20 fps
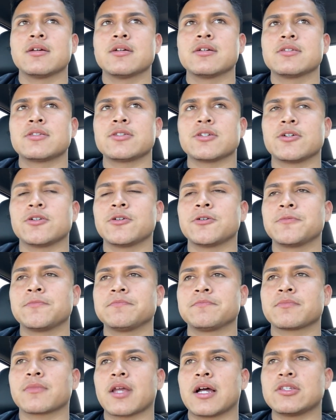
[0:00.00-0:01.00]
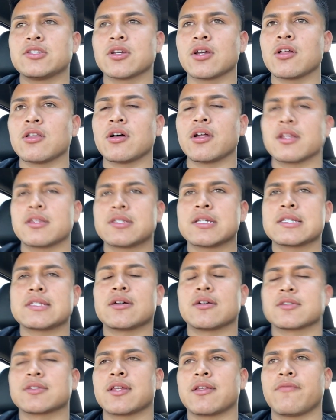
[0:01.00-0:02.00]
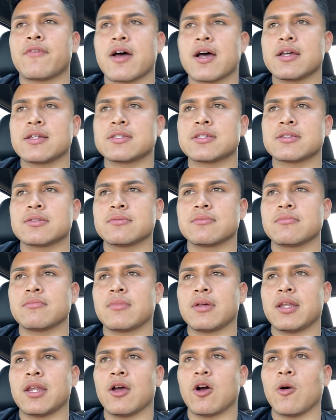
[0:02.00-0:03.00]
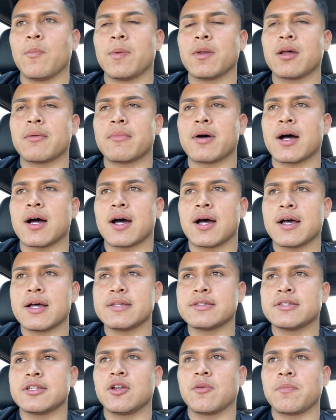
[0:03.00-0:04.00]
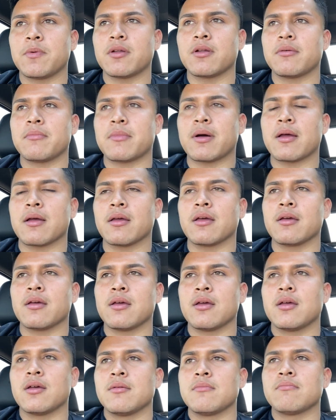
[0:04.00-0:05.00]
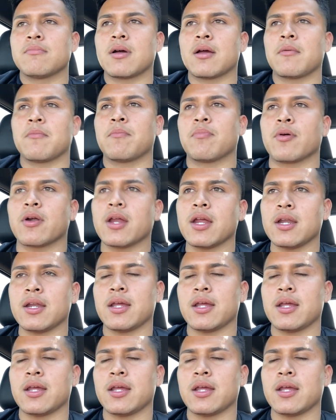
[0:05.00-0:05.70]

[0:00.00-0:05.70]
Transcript: So I took a lot of TikTok's advice, and it opened up my eyes and opened up my brain.